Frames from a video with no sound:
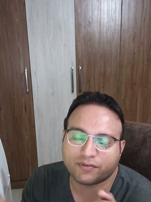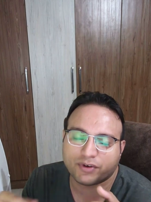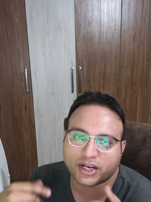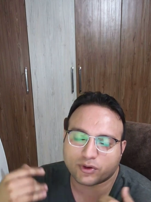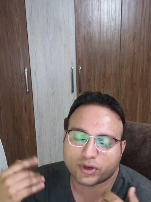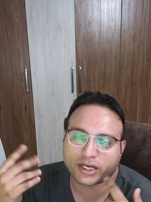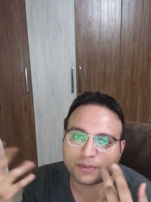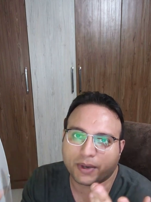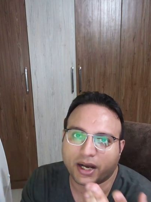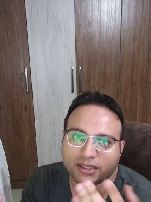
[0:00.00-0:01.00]
we try to get
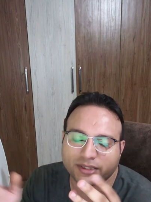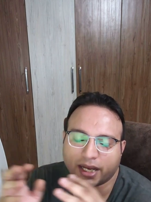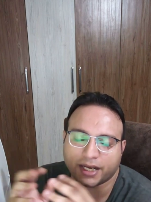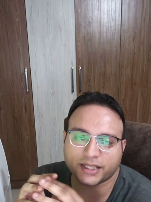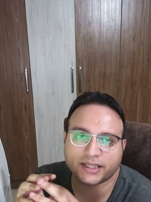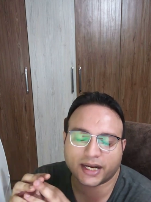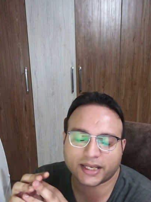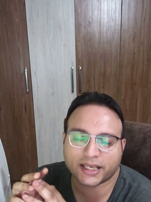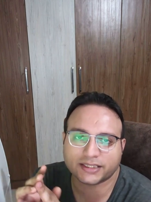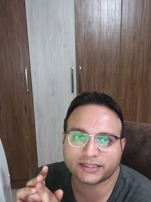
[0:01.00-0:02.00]
it passed, and in that
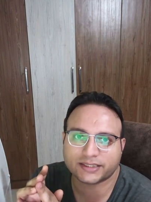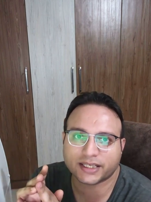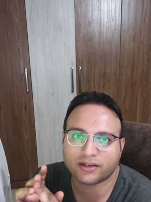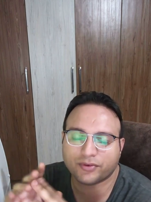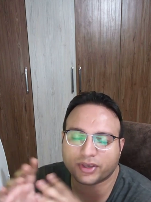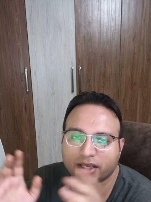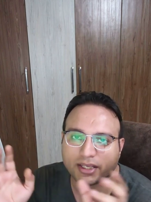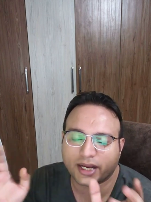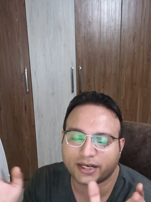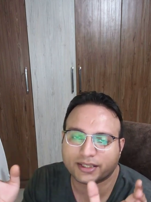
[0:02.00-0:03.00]
case itself we can
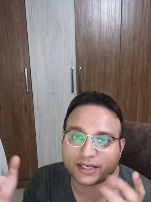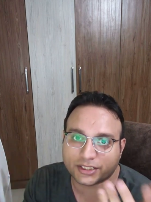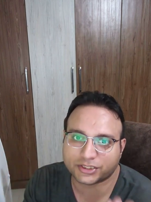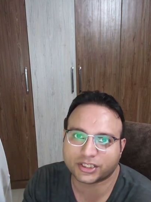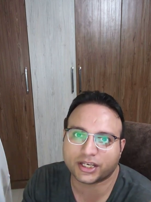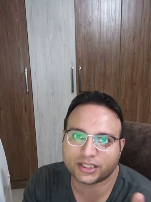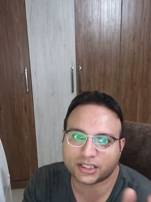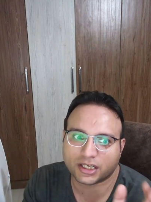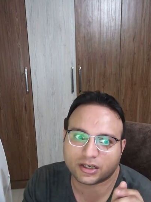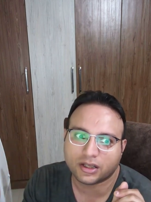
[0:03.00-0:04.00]
get that dictionary,
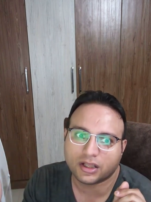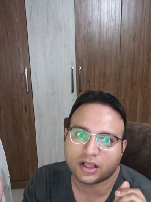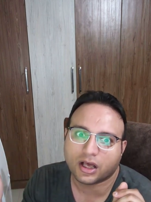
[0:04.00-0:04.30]
the